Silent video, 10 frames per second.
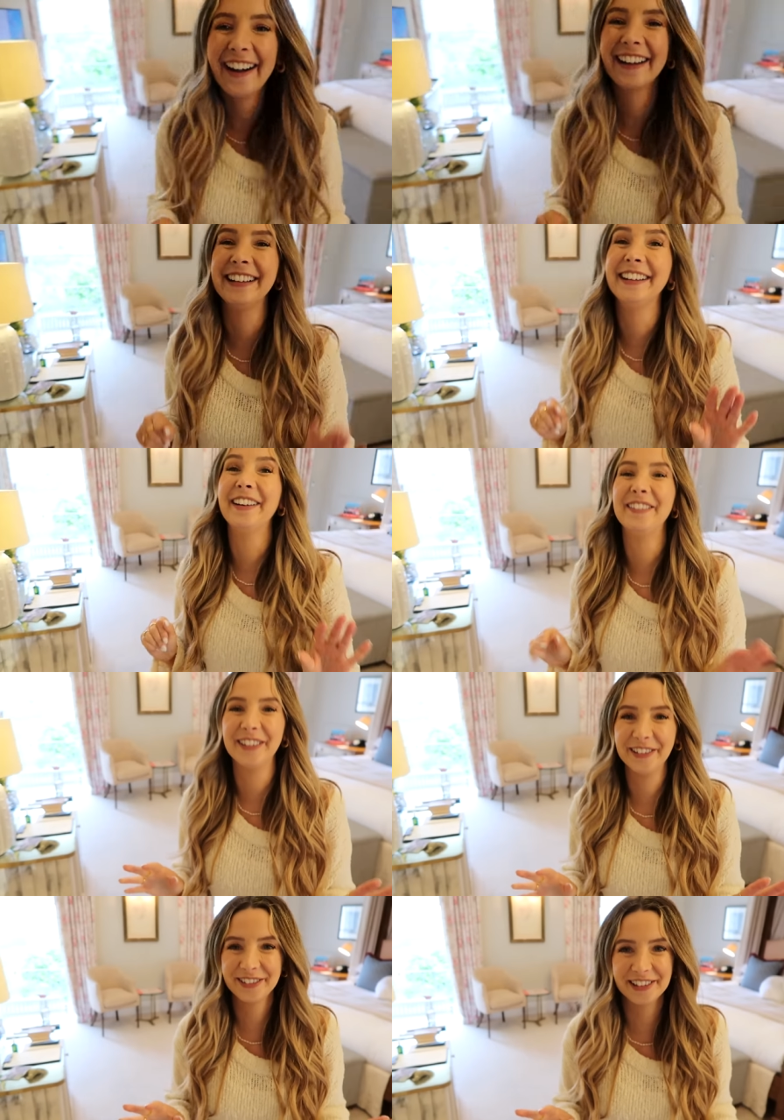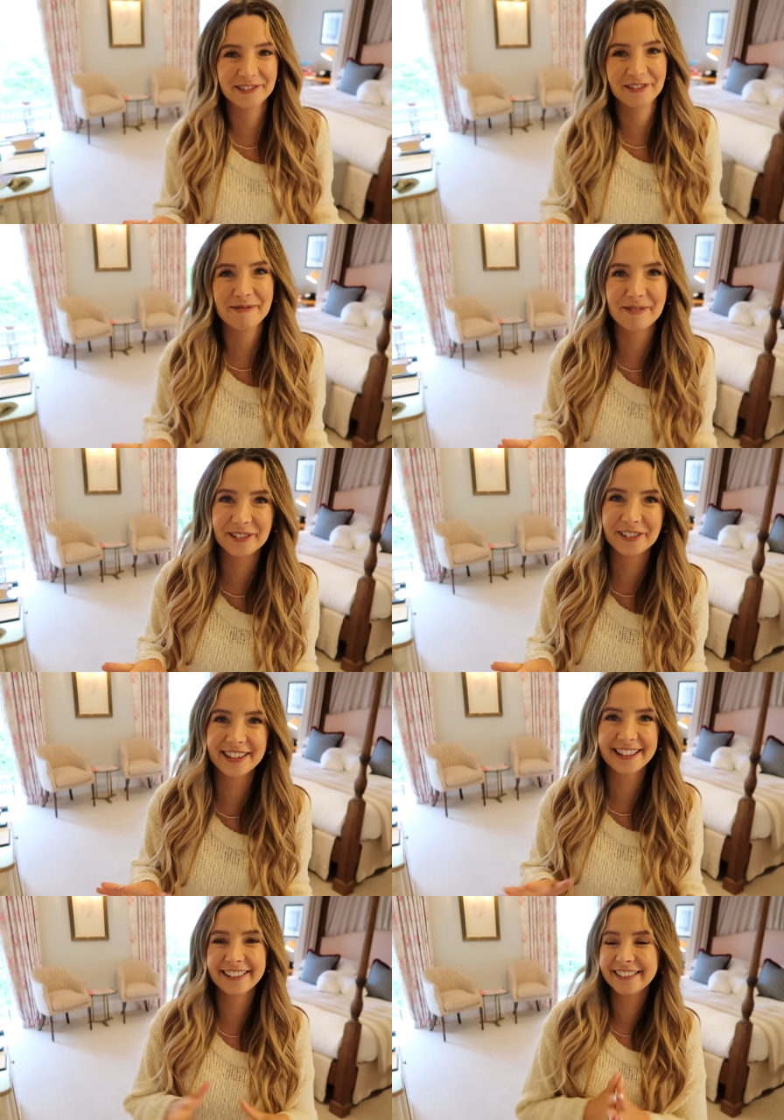I love hotel room tours
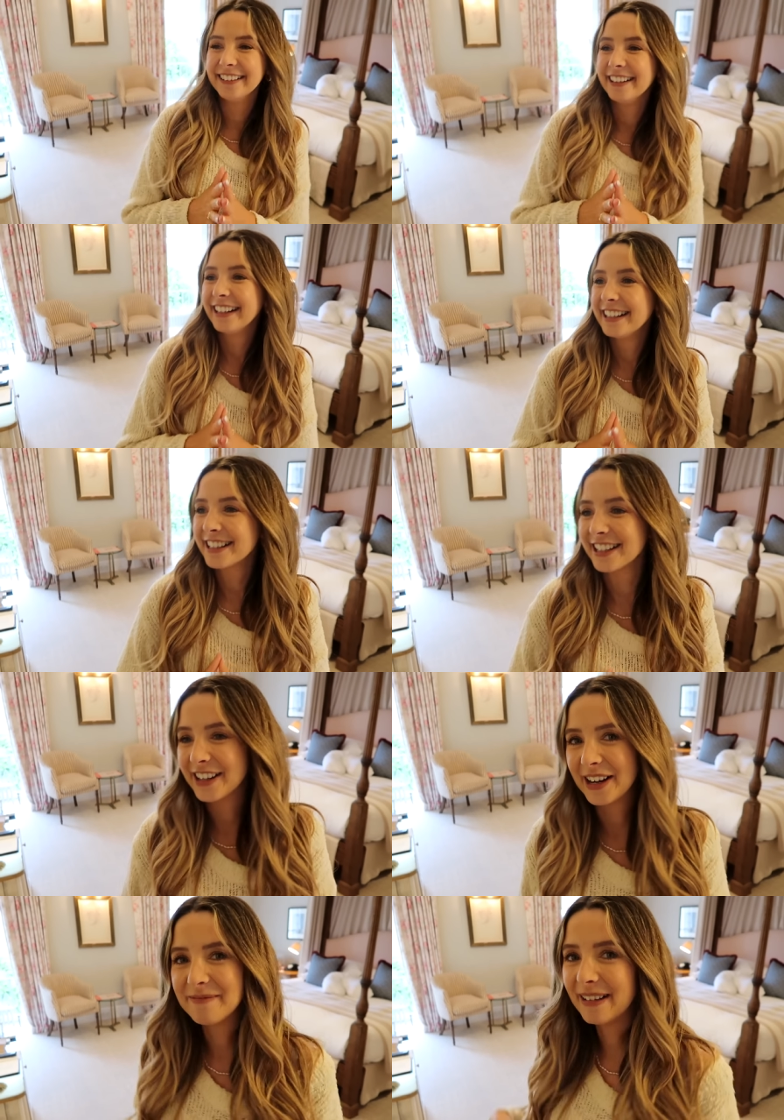though. So you come